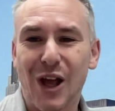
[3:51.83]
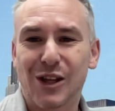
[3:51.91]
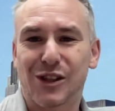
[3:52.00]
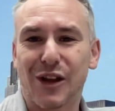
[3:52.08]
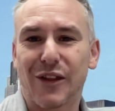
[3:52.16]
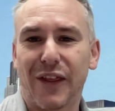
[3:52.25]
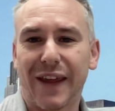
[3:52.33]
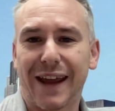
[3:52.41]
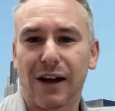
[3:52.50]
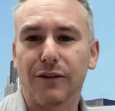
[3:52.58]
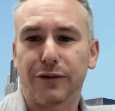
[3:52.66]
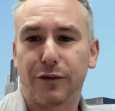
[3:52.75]
so that they
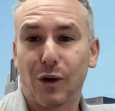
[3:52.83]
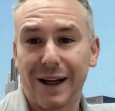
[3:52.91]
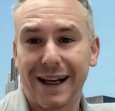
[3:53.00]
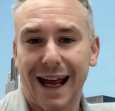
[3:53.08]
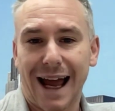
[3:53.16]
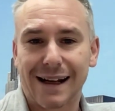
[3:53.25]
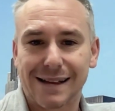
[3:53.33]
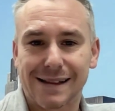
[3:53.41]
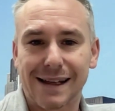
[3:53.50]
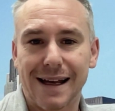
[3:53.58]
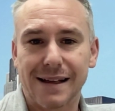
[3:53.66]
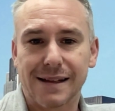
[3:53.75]
can fully
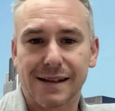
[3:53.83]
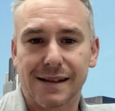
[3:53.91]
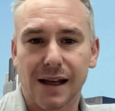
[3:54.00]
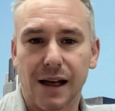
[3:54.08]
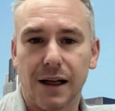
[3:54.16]
access